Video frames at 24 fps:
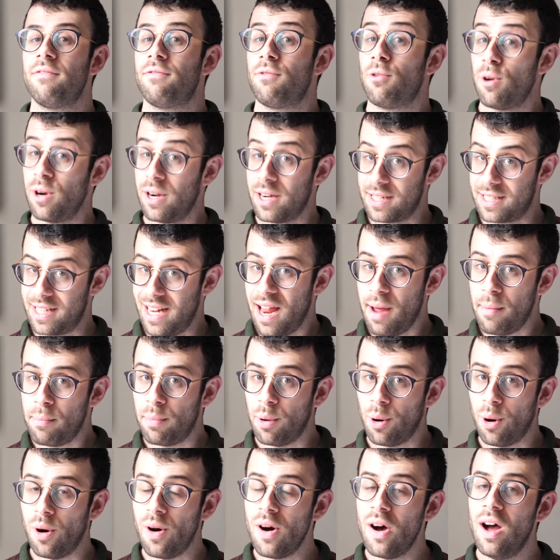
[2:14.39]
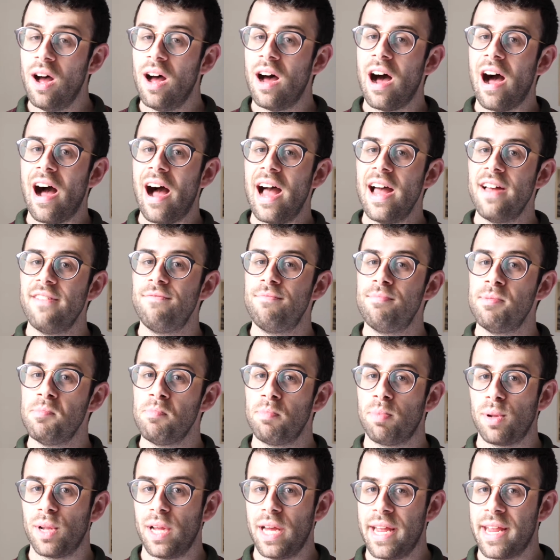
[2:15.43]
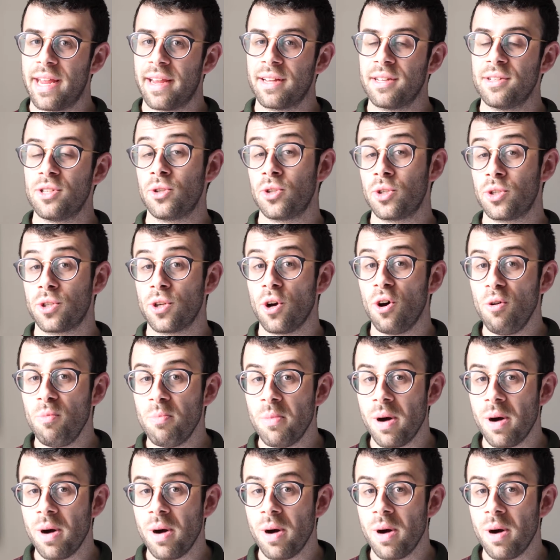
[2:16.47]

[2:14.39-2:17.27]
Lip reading: For example, I've been playing so